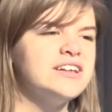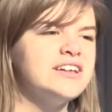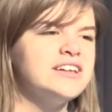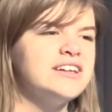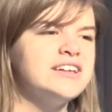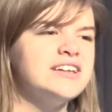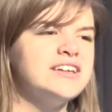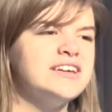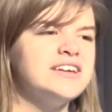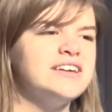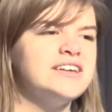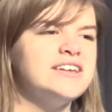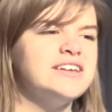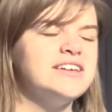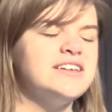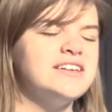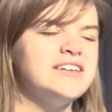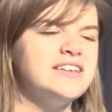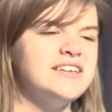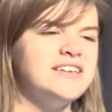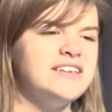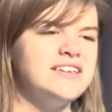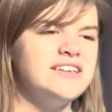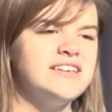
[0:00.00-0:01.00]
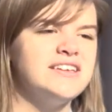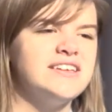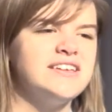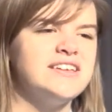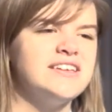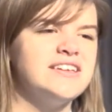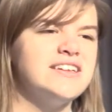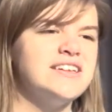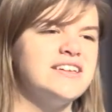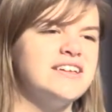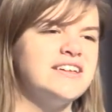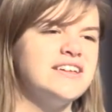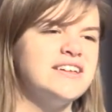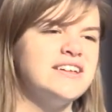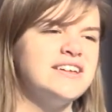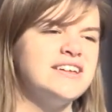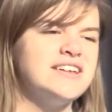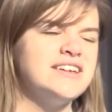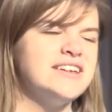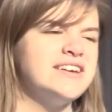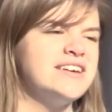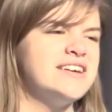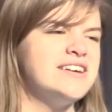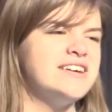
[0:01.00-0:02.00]

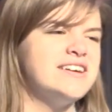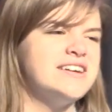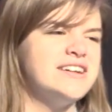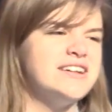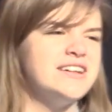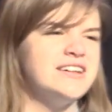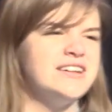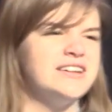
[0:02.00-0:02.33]
No one is speaking in this clip.